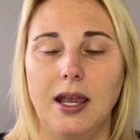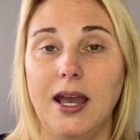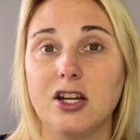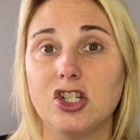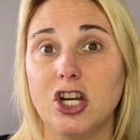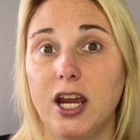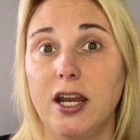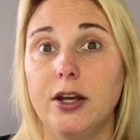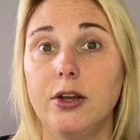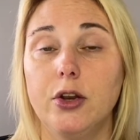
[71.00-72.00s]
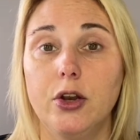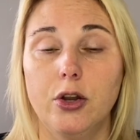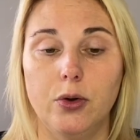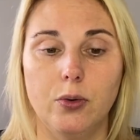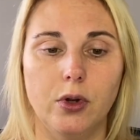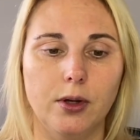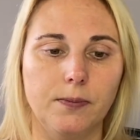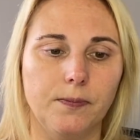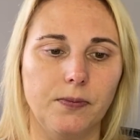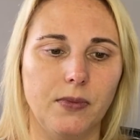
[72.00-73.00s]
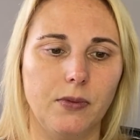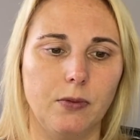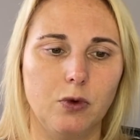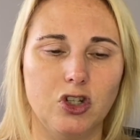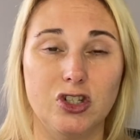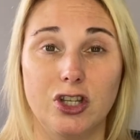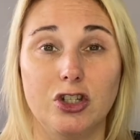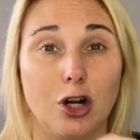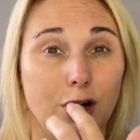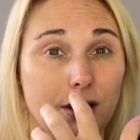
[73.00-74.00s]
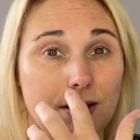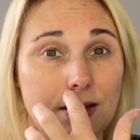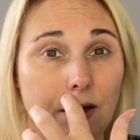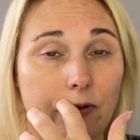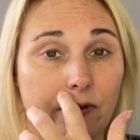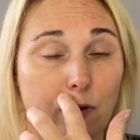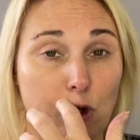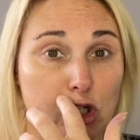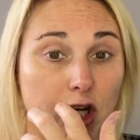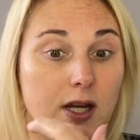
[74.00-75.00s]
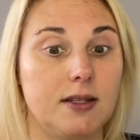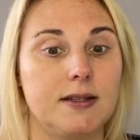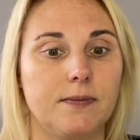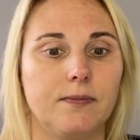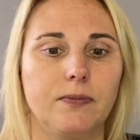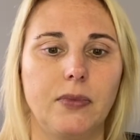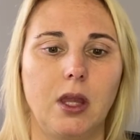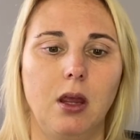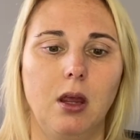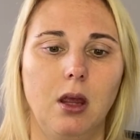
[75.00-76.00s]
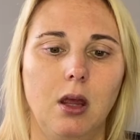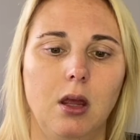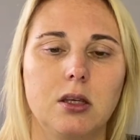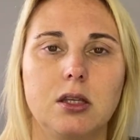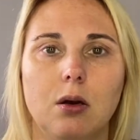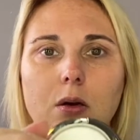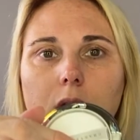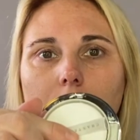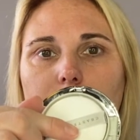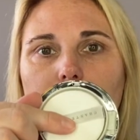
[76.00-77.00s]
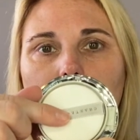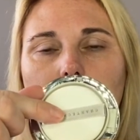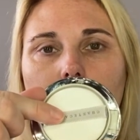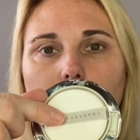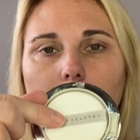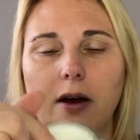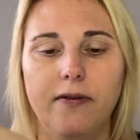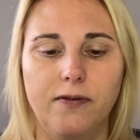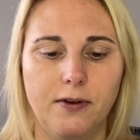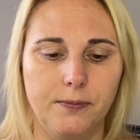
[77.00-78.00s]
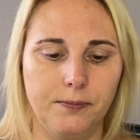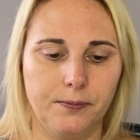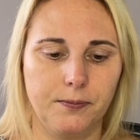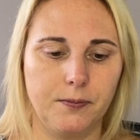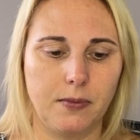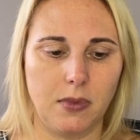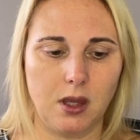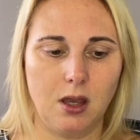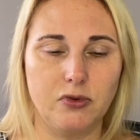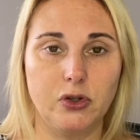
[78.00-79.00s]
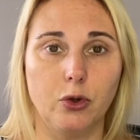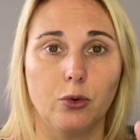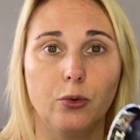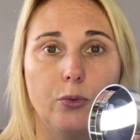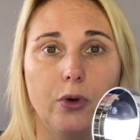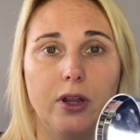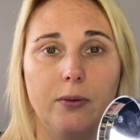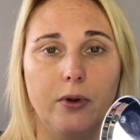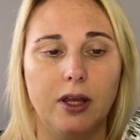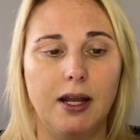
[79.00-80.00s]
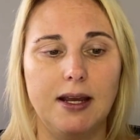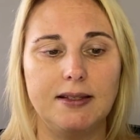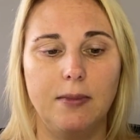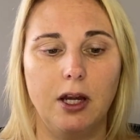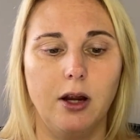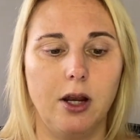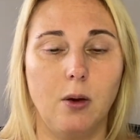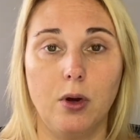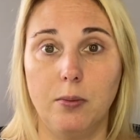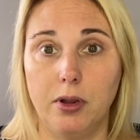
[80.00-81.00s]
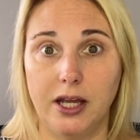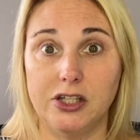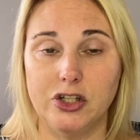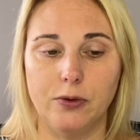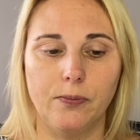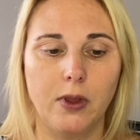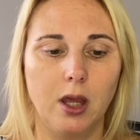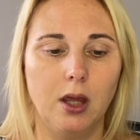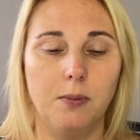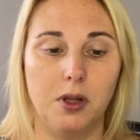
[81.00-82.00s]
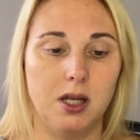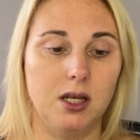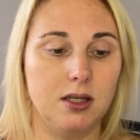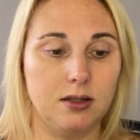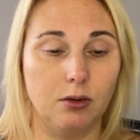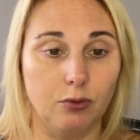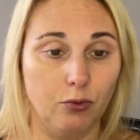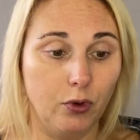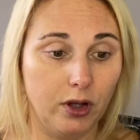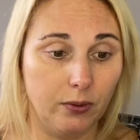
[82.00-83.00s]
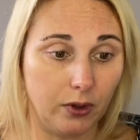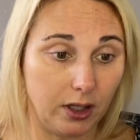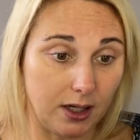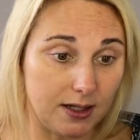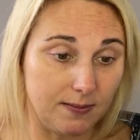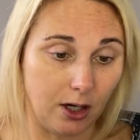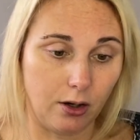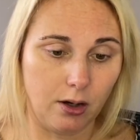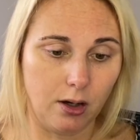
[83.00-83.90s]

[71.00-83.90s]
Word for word: got shade Nude, which is the darkest of the four shades. So it comes with a little puff, comes with a really, really nice mirror. I don't want to blind you, but it is a really, really nice mirror.